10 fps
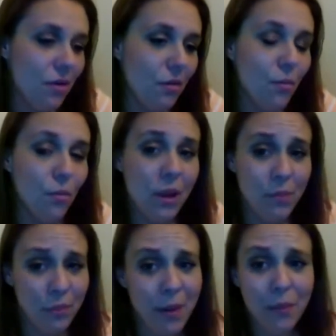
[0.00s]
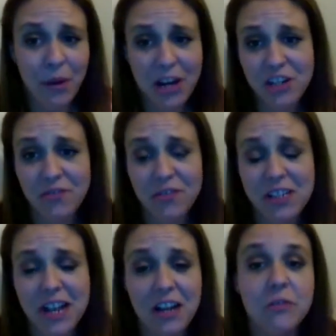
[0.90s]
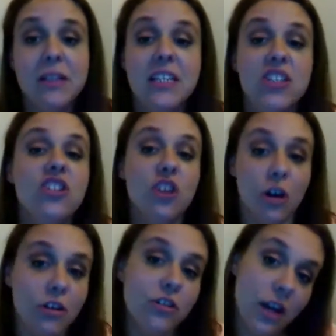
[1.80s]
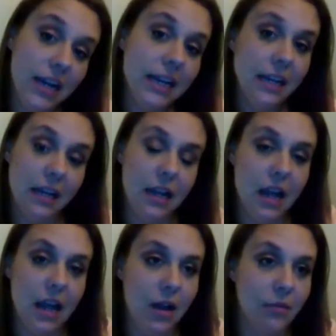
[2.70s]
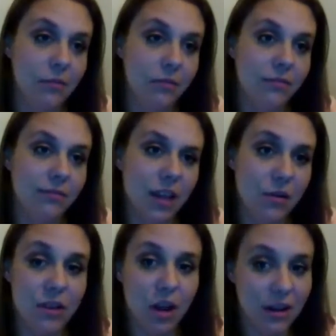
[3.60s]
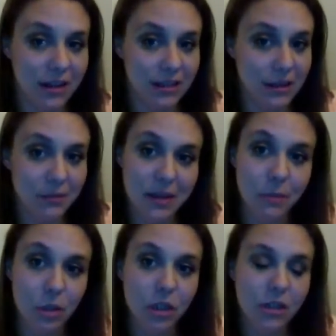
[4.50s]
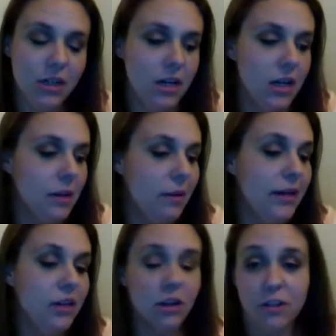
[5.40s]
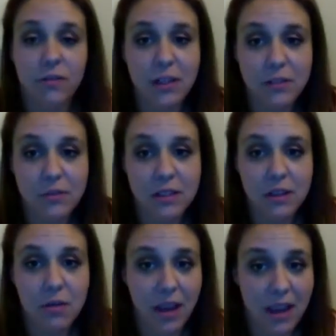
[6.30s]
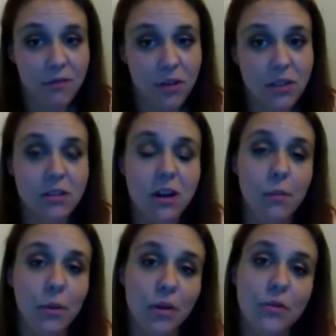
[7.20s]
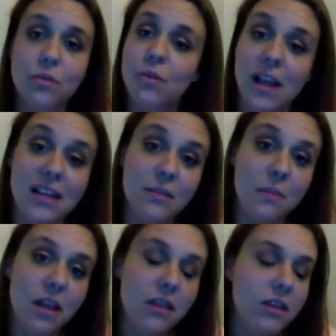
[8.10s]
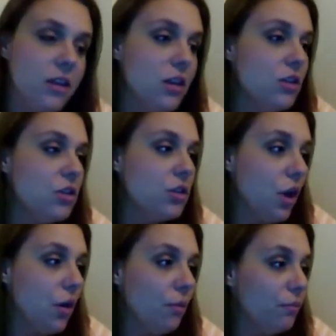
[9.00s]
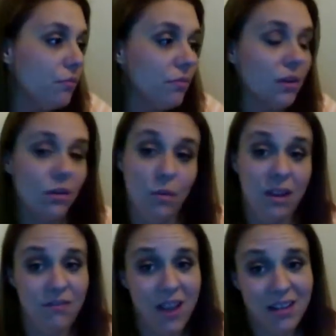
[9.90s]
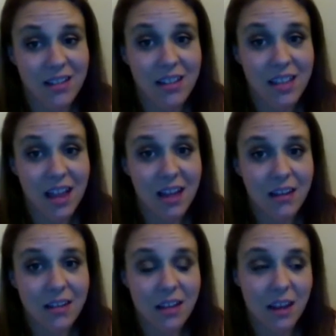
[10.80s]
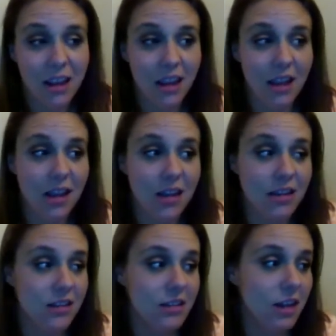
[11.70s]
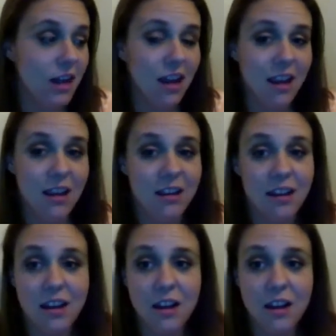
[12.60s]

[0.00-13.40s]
in preparation for us to actually start trying, in August, September, my doctor felt it was okay for us to stop birth control last month. So we in fact did that, and I